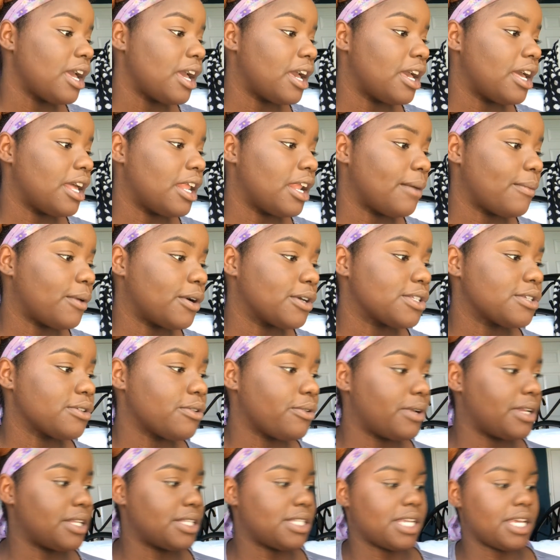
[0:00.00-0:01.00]
And I'm also
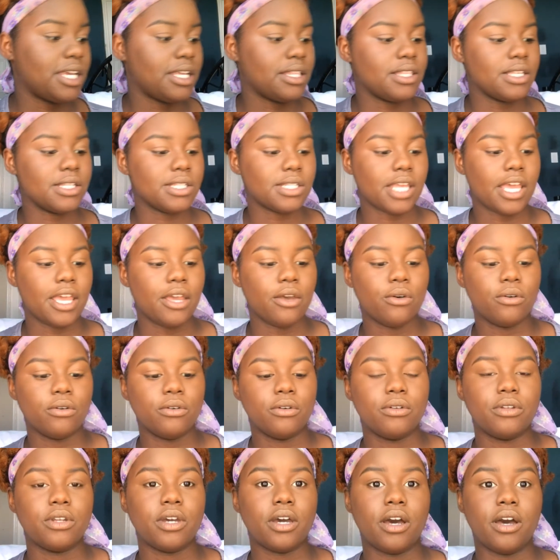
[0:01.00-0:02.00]
going to take this
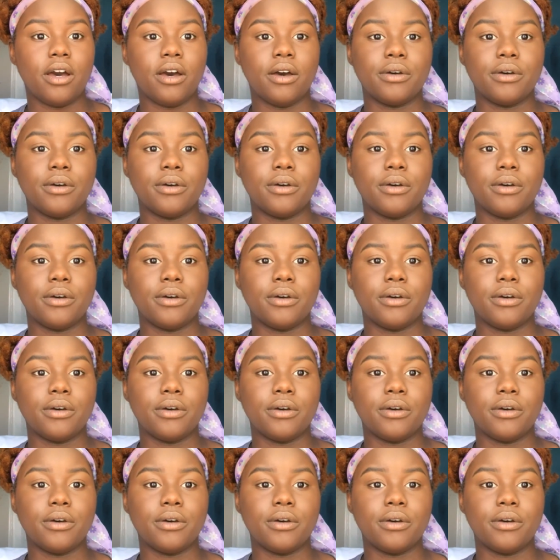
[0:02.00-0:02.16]
angled